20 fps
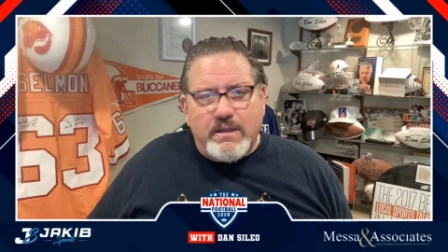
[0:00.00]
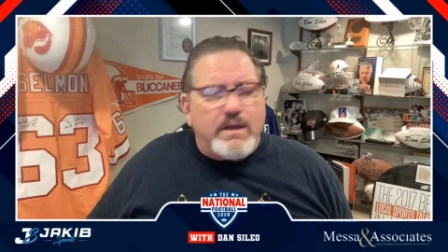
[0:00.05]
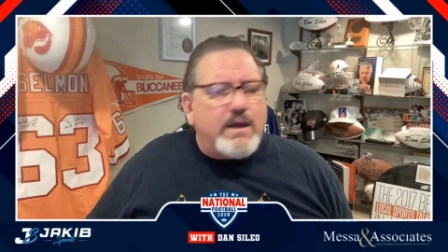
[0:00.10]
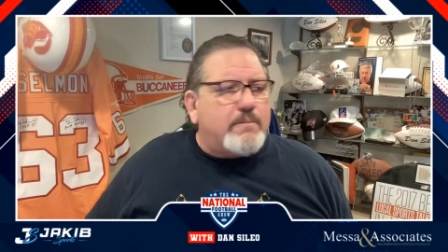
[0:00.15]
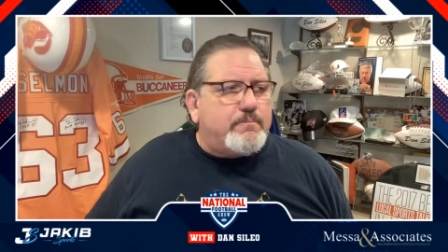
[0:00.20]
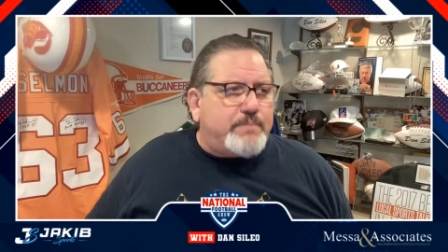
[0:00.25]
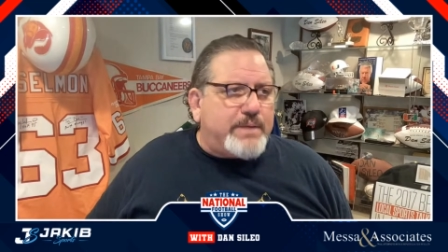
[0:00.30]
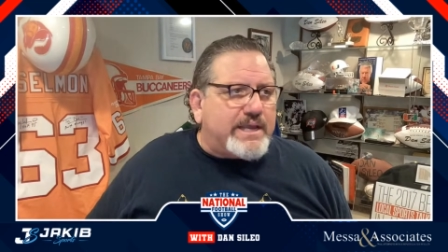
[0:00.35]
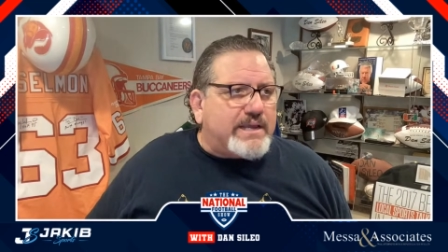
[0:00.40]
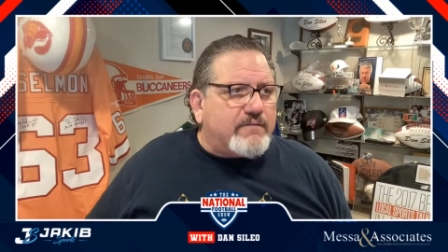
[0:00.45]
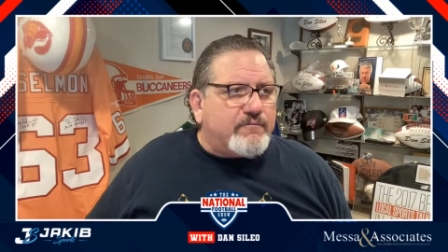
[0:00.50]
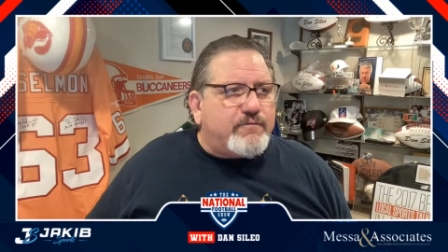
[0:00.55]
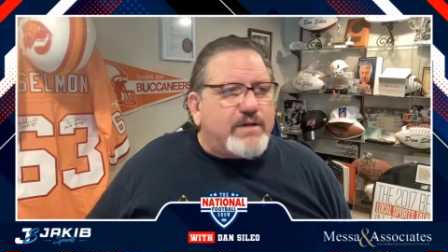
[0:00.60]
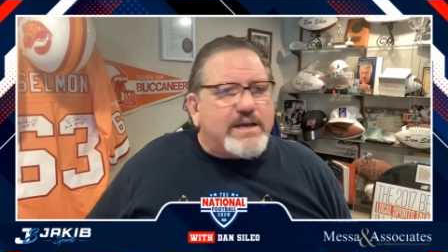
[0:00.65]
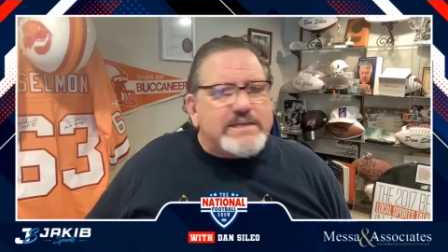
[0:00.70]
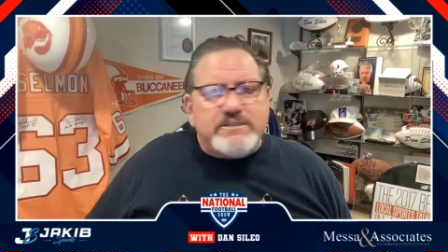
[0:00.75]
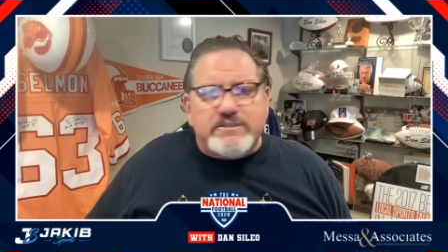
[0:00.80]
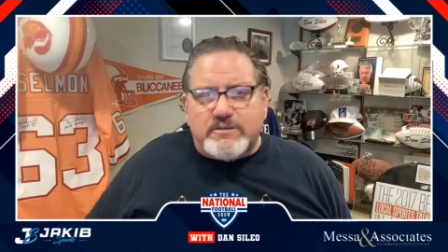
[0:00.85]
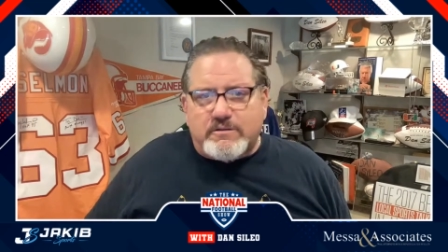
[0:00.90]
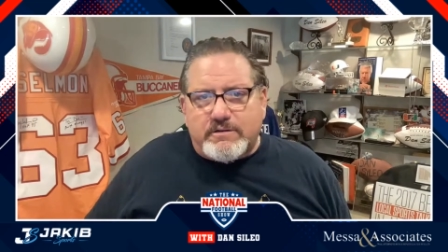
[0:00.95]
a big
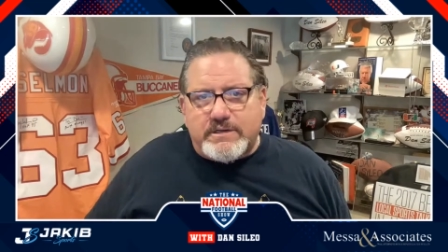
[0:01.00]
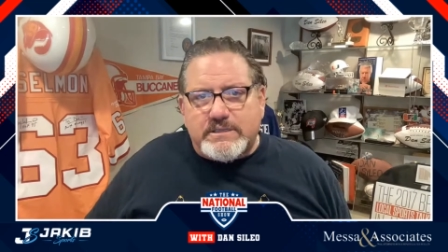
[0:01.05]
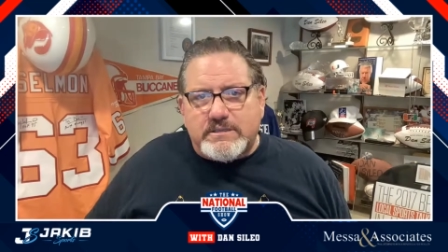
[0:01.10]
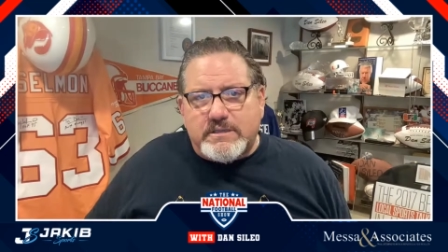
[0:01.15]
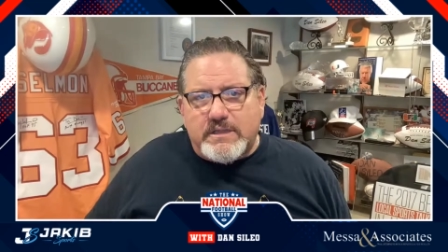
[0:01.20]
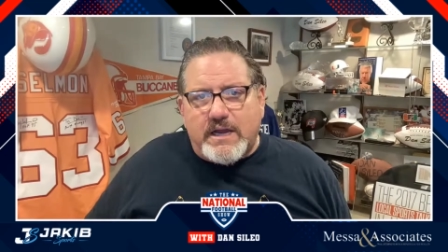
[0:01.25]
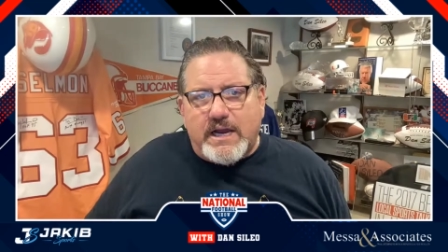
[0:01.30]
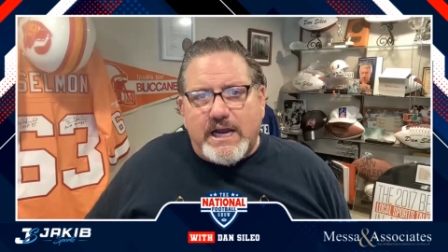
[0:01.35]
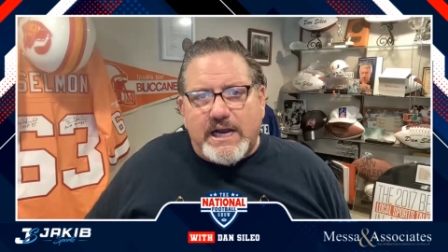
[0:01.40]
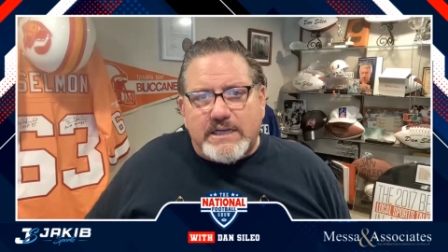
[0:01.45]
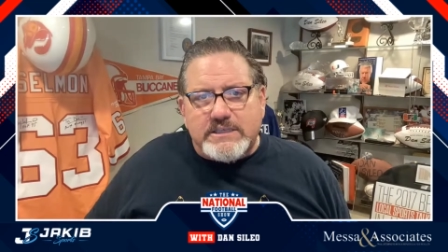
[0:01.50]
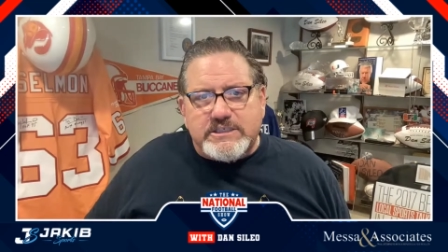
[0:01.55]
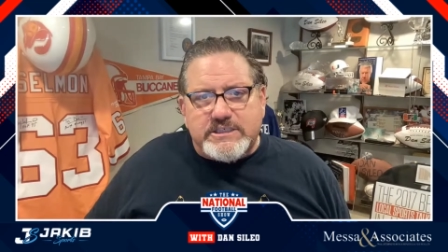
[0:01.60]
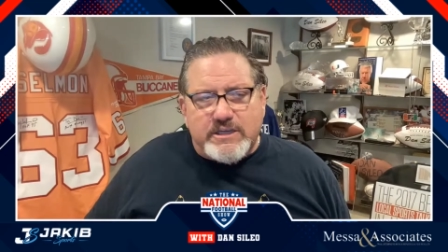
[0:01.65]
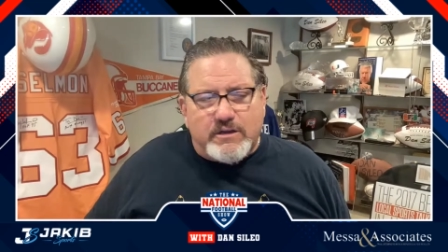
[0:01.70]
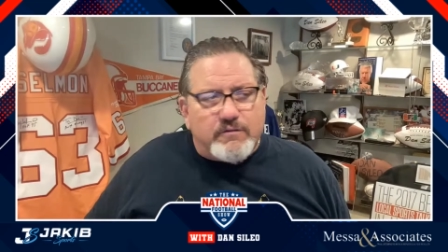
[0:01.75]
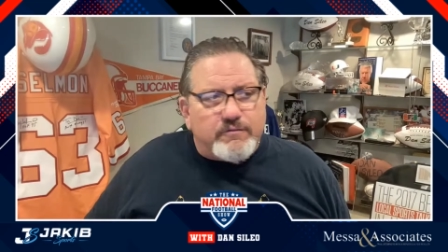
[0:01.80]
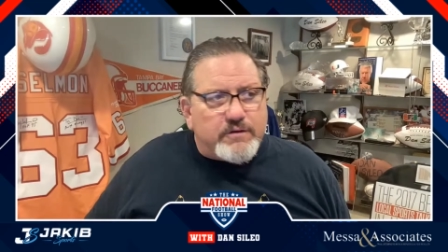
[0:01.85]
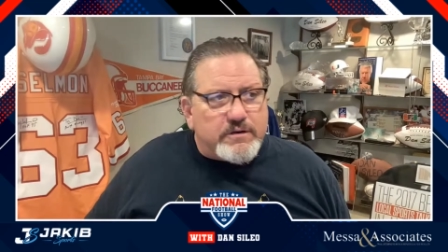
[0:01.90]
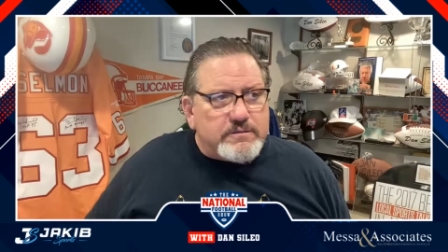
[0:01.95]
investor in uh,
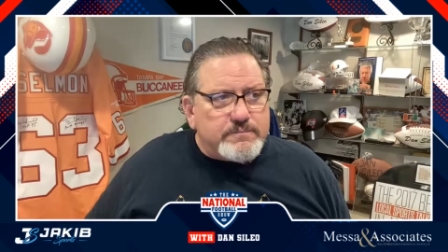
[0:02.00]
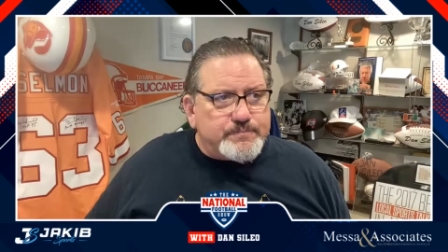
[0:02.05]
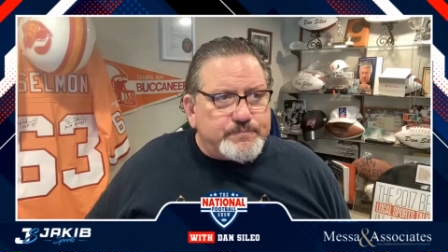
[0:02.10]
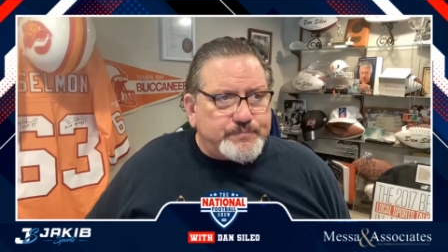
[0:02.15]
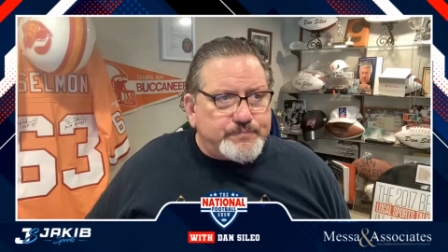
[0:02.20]
silver,